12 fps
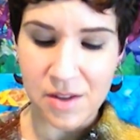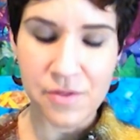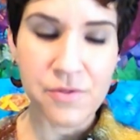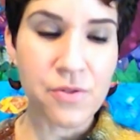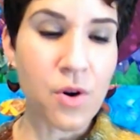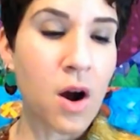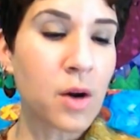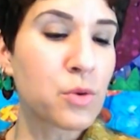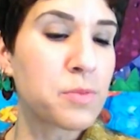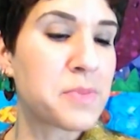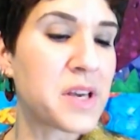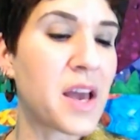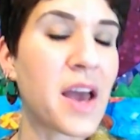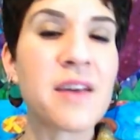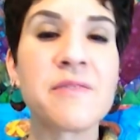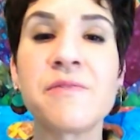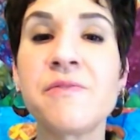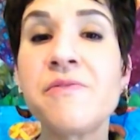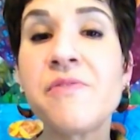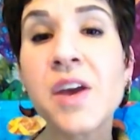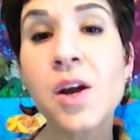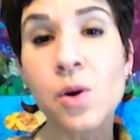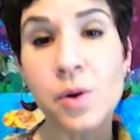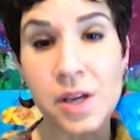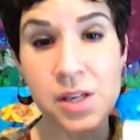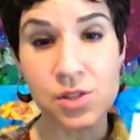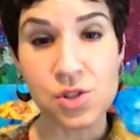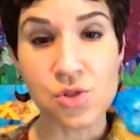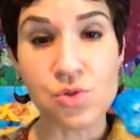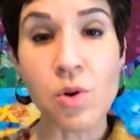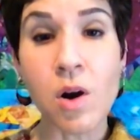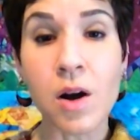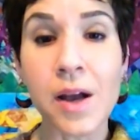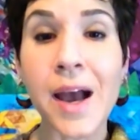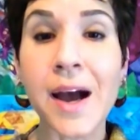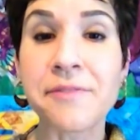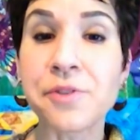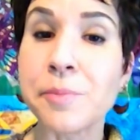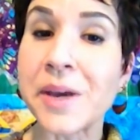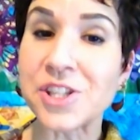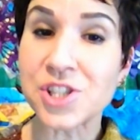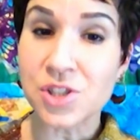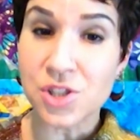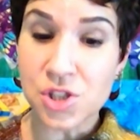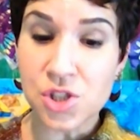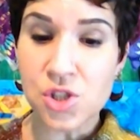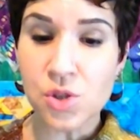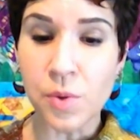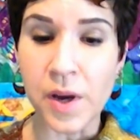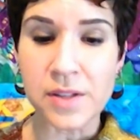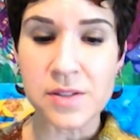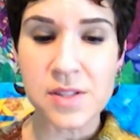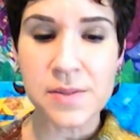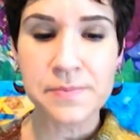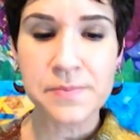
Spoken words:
Frog would be a very strong affirmation to do it.